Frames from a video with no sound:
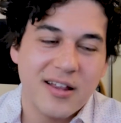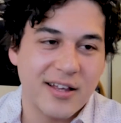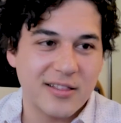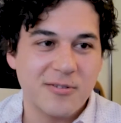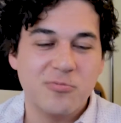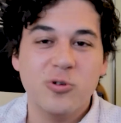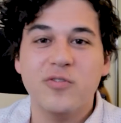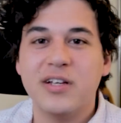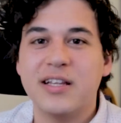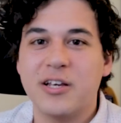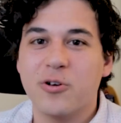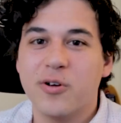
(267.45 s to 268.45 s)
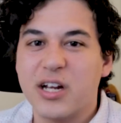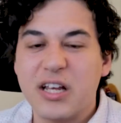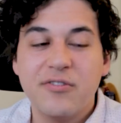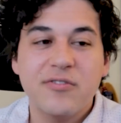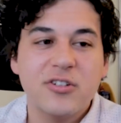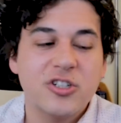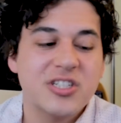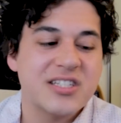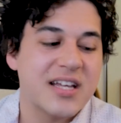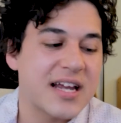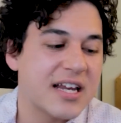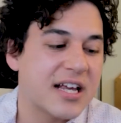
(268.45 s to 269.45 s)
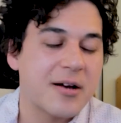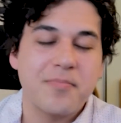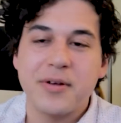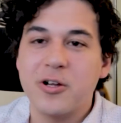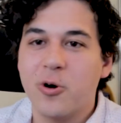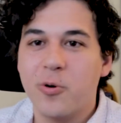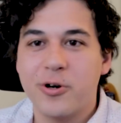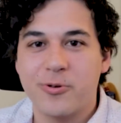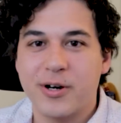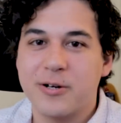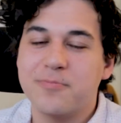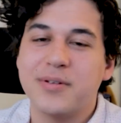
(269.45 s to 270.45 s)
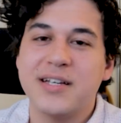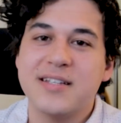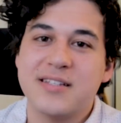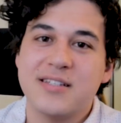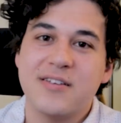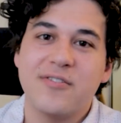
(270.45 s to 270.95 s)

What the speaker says: like the moving that even if you're just standing up and going around places,